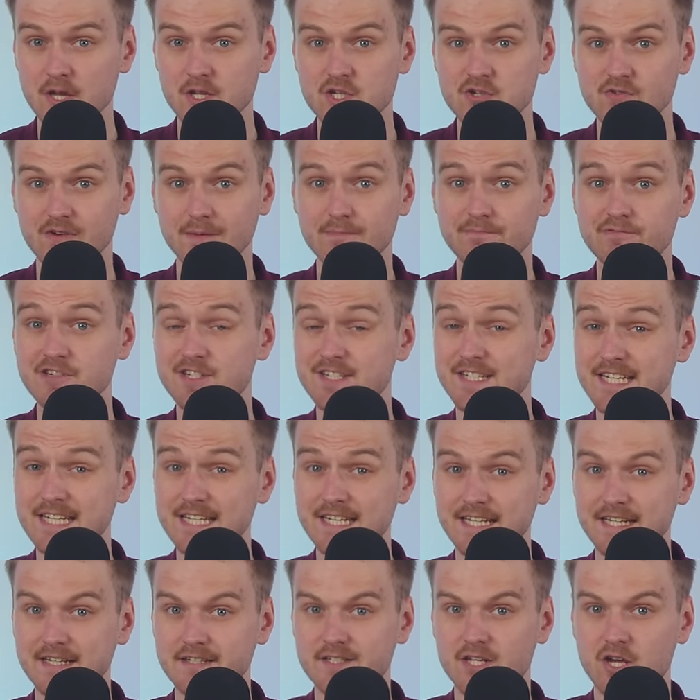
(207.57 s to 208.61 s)
during
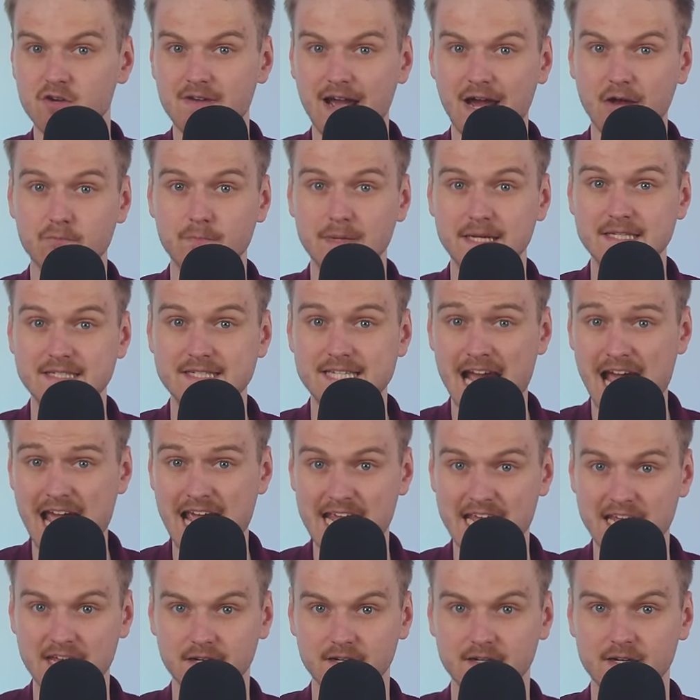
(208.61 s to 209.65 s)
proceedings around
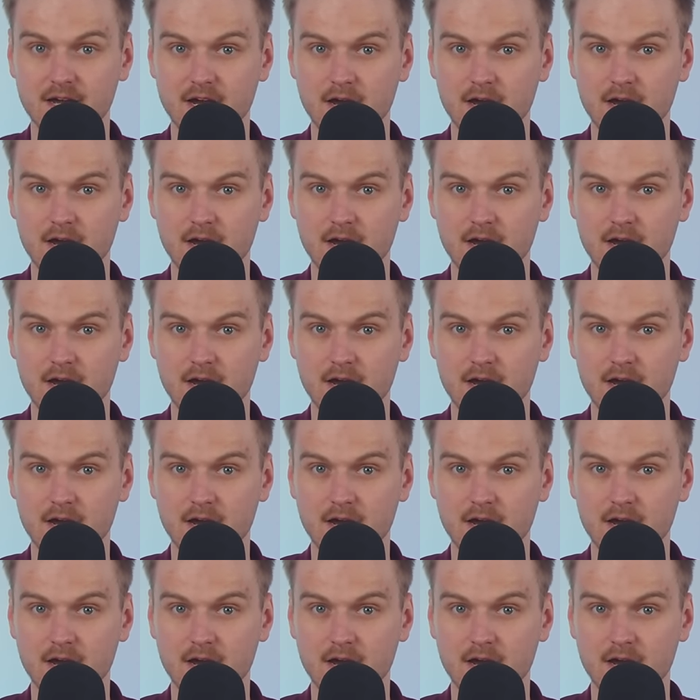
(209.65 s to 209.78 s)
midday.